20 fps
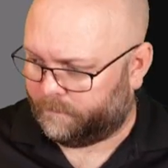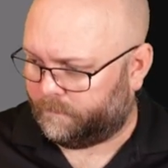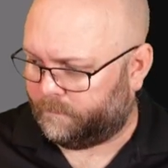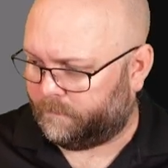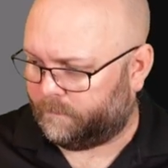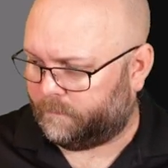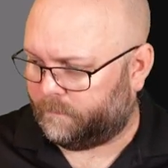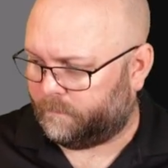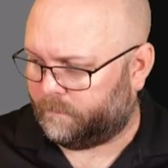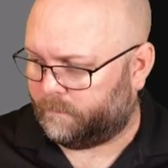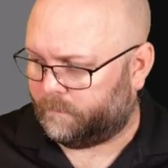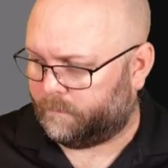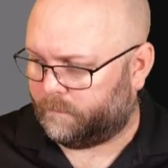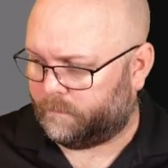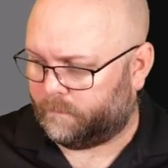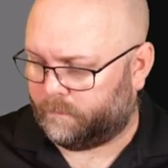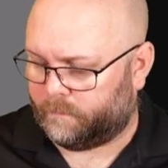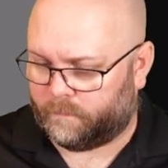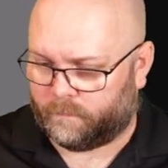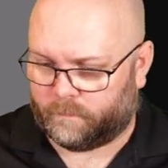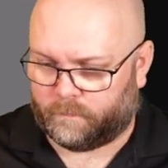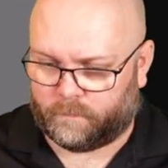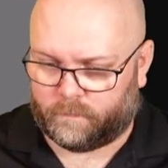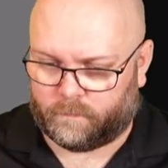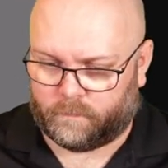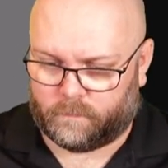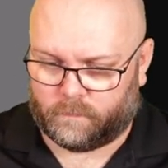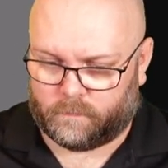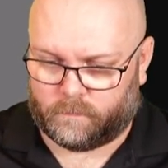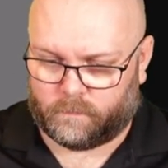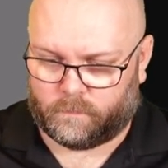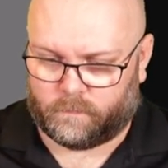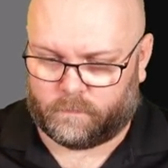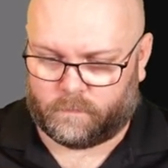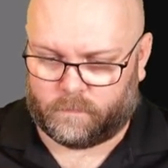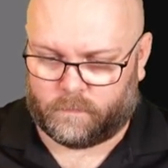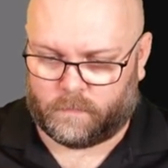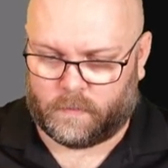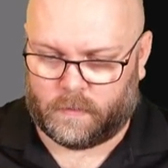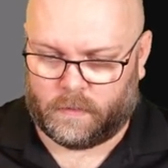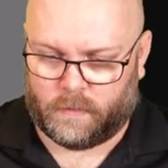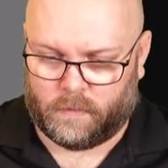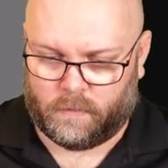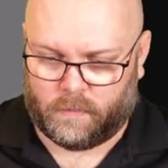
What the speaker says: (no one is talking)